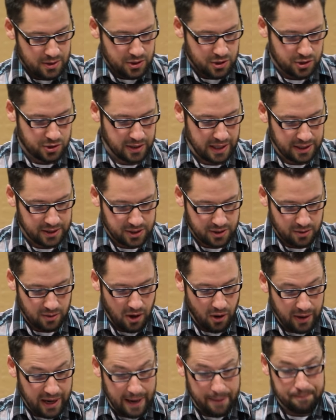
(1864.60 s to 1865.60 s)
Strike two.
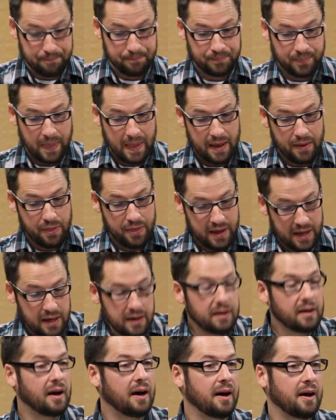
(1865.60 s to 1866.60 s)
Okay.
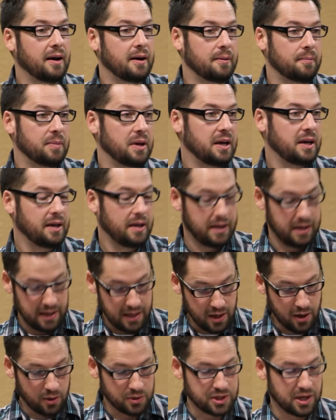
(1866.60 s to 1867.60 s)
Then
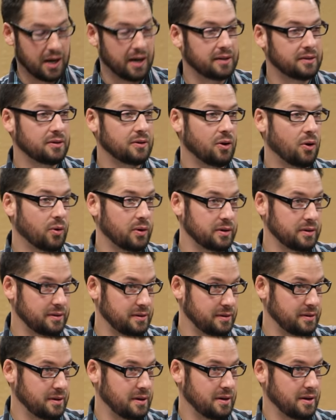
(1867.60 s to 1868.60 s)
he goes on,
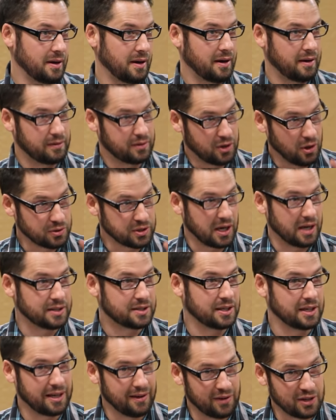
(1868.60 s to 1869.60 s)
Horton goes on
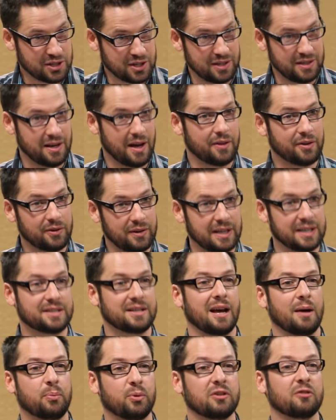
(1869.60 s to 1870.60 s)
to give us another
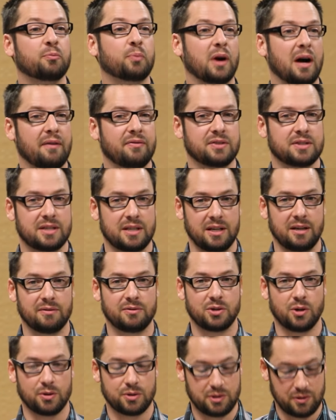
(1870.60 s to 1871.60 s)
example of prophecy
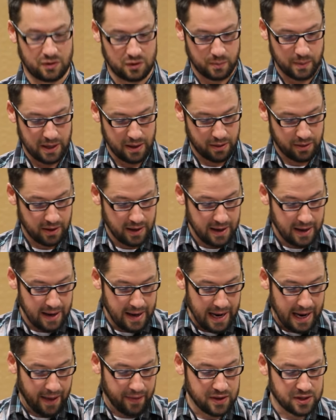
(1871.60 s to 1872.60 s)
of Joseph Smith,
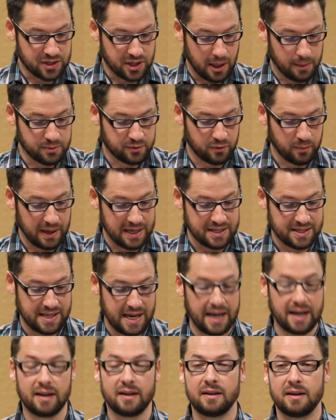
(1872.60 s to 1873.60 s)
and this comes from
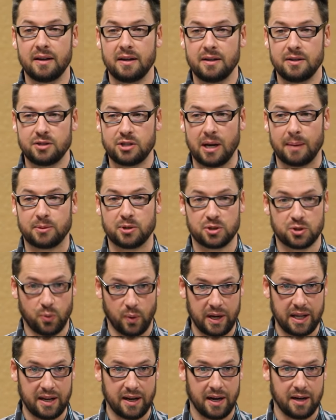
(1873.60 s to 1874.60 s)
Isaiah chapter
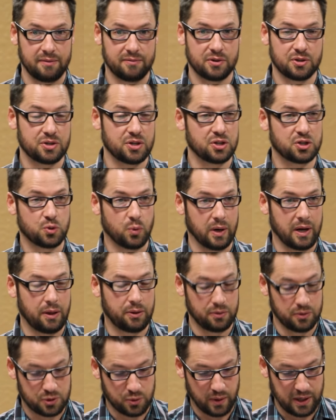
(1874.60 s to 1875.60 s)
29, verses 20
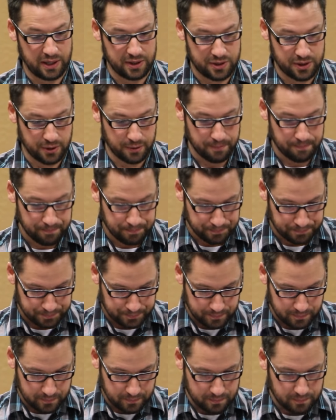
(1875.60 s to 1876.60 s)
through 22.
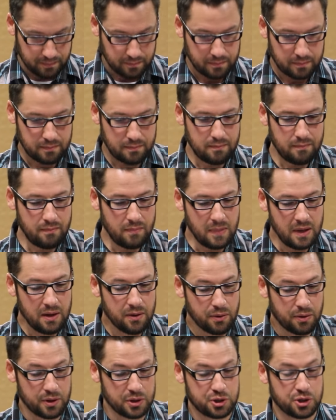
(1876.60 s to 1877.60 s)

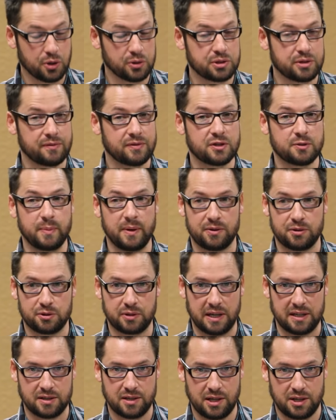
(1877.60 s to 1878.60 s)
The Joseph Smith
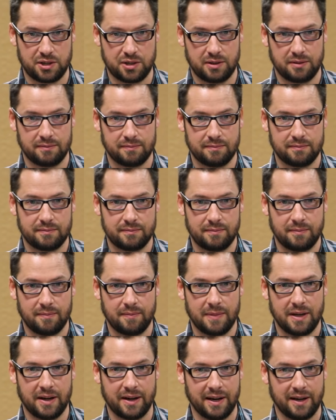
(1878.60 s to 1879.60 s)
translation,
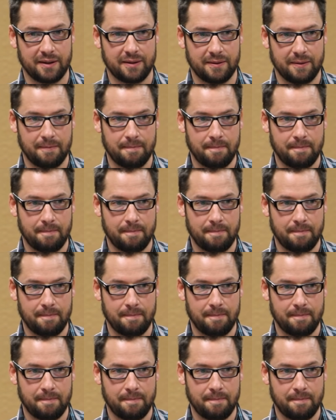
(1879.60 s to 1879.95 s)
again.